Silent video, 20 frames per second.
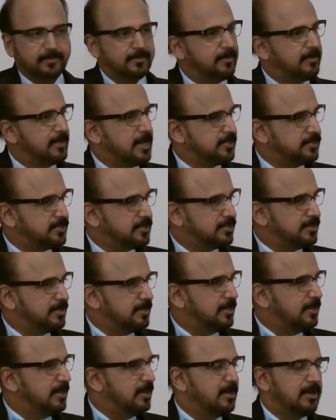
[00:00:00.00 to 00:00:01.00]
That's
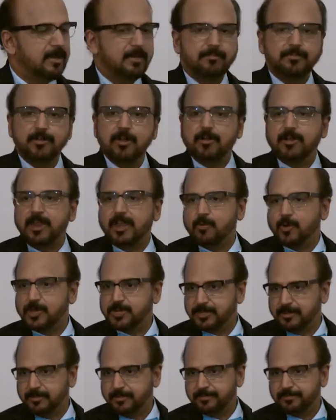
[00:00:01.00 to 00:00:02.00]
pure
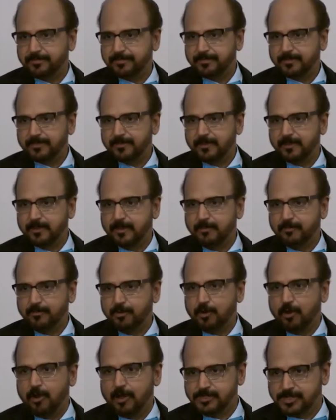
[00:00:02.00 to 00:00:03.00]
equation,
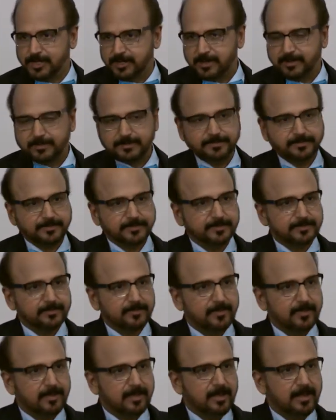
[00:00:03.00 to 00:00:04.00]
pure logic.
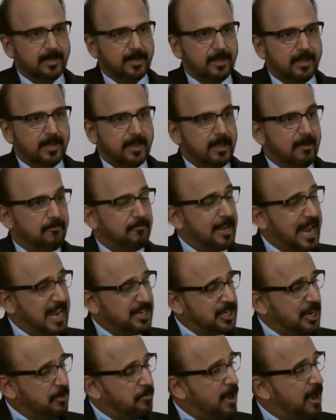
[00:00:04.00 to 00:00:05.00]

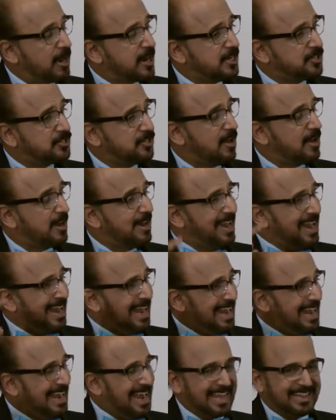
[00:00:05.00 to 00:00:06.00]
Financial markets are
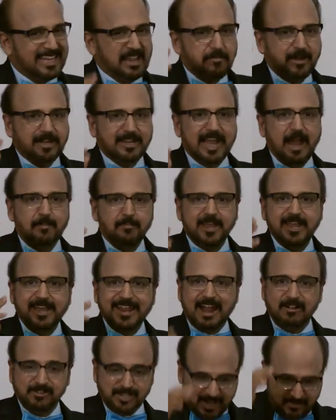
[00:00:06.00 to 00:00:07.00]
nothing but gambling
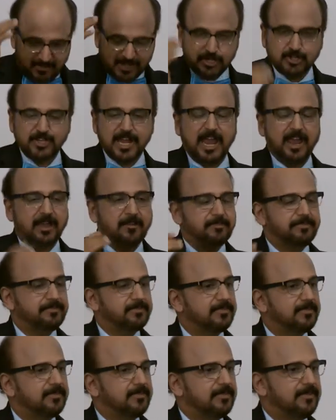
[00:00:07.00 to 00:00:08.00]
grounds even today.
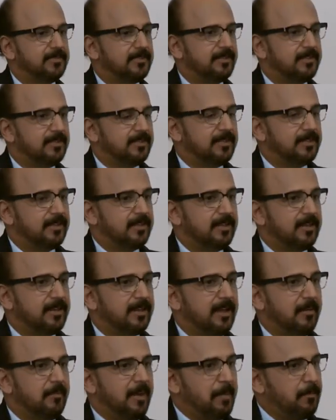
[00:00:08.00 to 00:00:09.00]

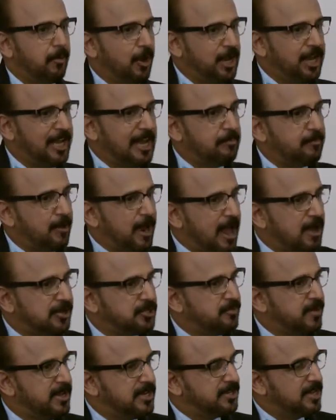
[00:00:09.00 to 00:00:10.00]
By political
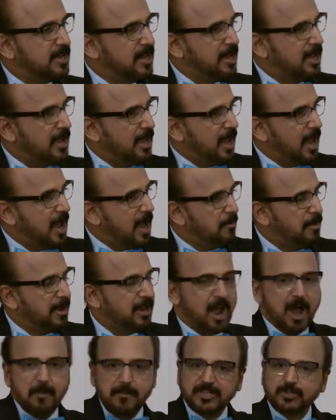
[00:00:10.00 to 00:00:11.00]
pronouncement,
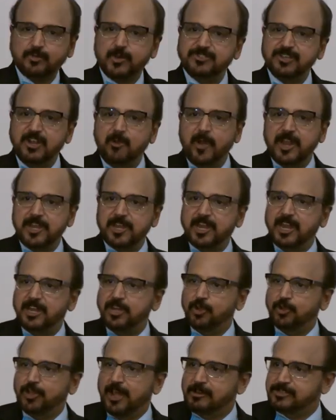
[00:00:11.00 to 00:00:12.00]
Abenomics was invented in
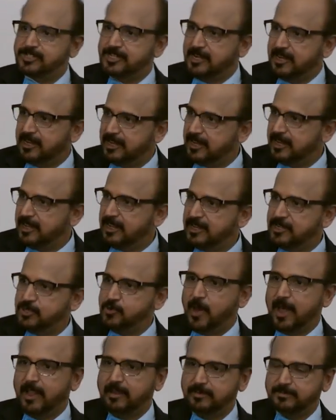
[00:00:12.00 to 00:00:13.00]
two thousand
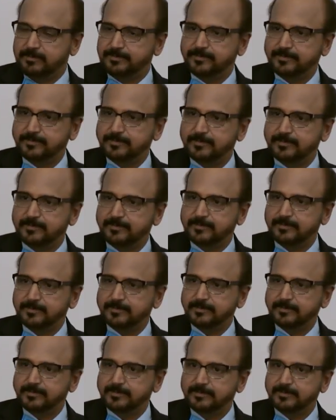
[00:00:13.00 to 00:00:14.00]
twelve.
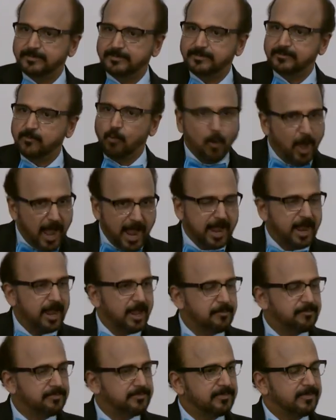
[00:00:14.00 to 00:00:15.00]
Why?